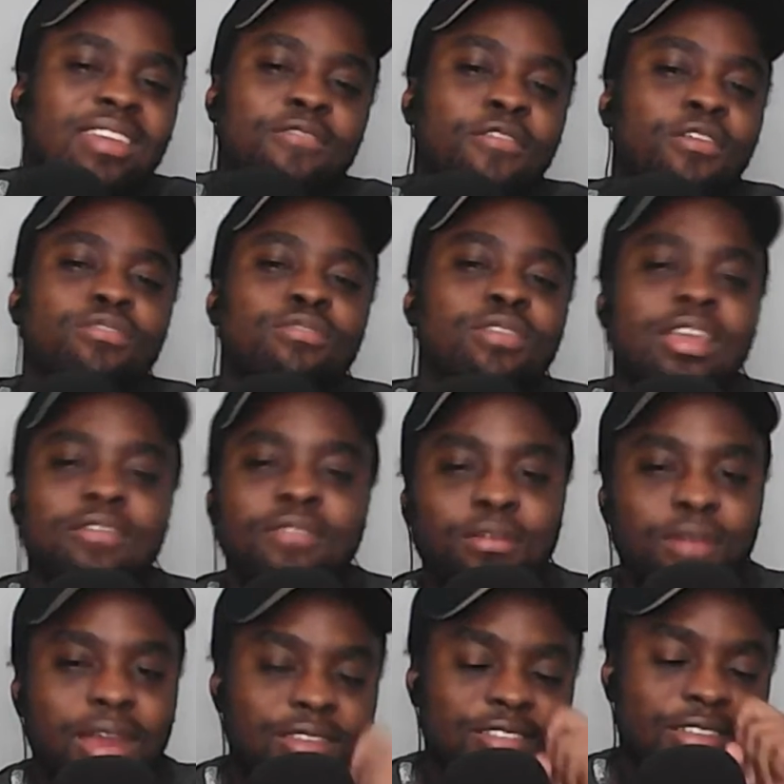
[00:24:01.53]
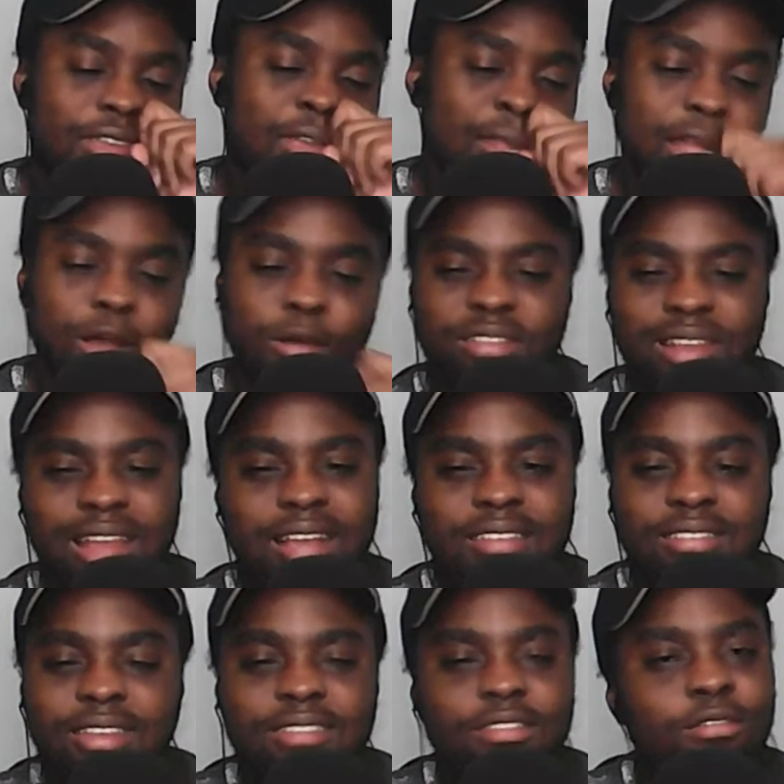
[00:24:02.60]
if I was to give a rating, that was like a
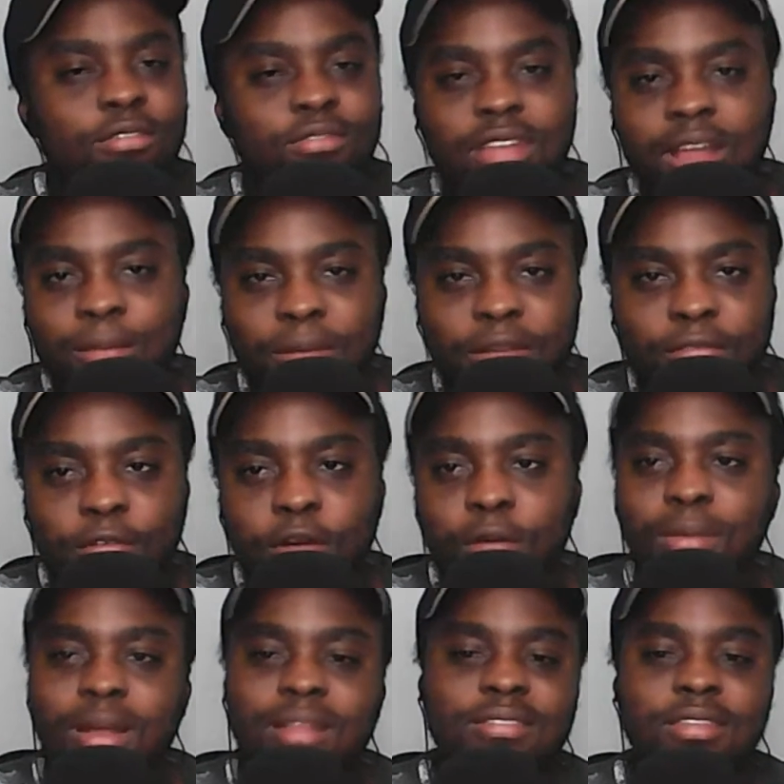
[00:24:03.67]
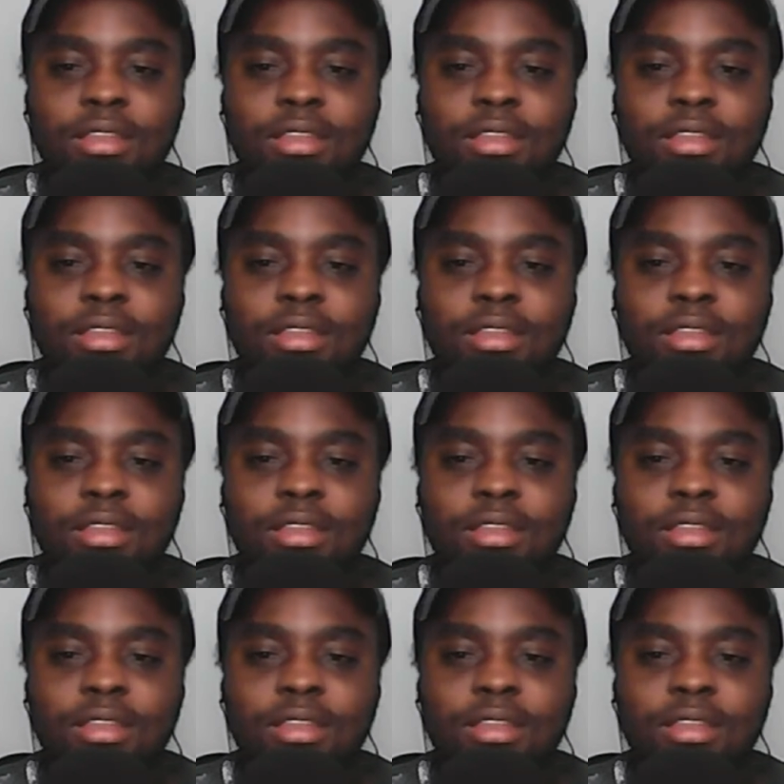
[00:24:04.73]
6 out of 10 performance.